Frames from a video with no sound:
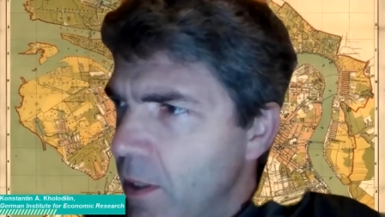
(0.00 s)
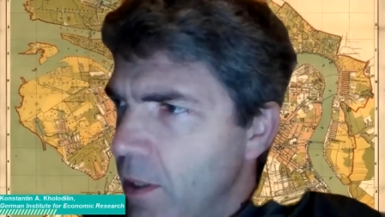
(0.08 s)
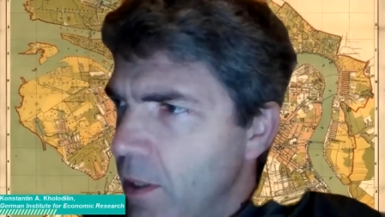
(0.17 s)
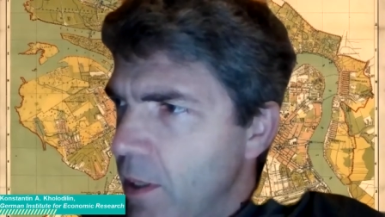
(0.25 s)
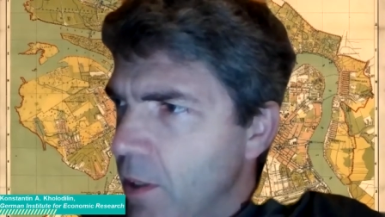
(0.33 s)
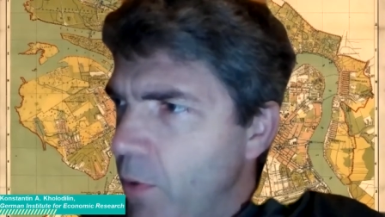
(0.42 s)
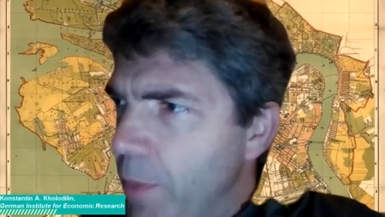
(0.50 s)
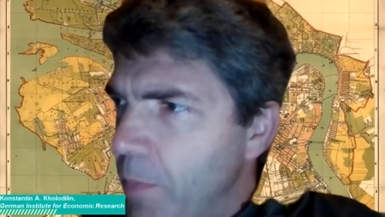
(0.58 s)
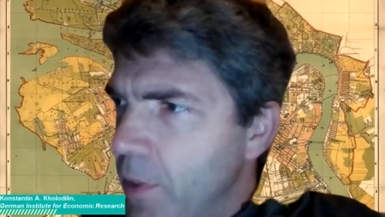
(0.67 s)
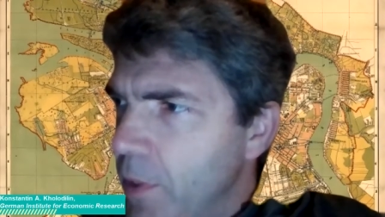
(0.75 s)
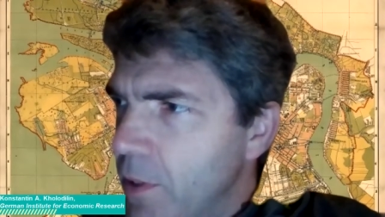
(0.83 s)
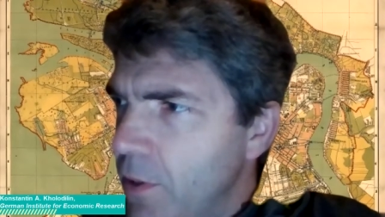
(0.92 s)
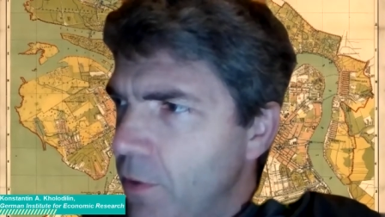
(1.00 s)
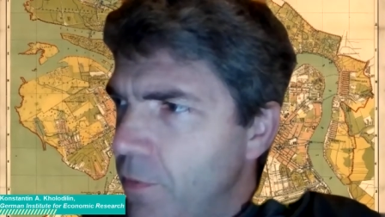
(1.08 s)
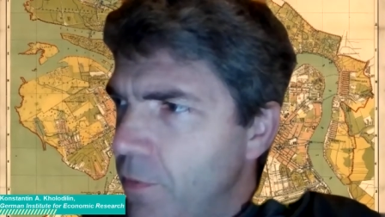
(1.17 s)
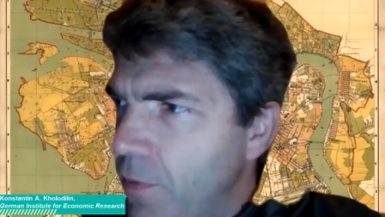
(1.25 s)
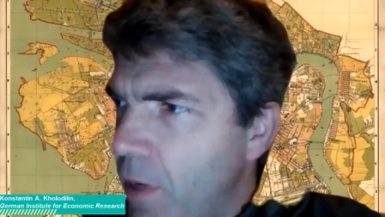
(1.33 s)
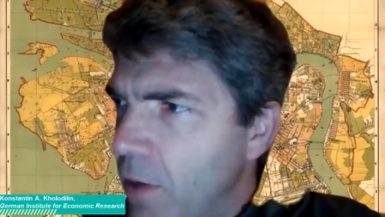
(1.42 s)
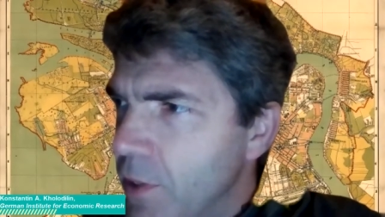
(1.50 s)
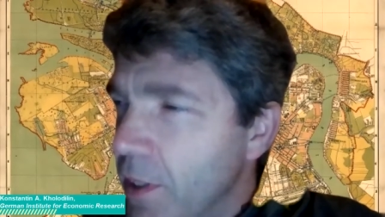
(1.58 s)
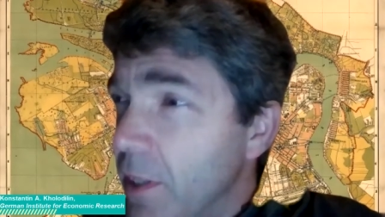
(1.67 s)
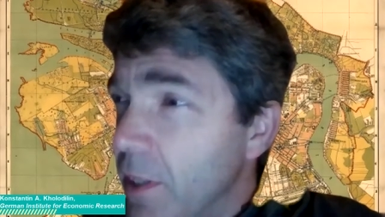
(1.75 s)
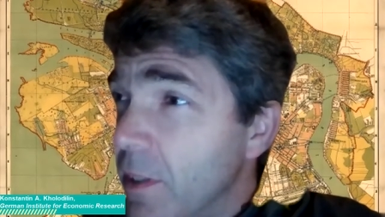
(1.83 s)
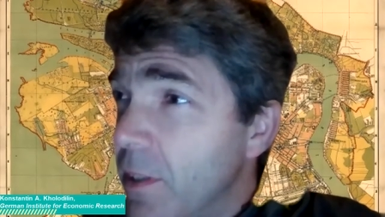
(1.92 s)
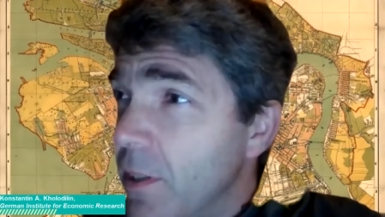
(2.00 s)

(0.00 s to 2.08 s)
equipment of housing. And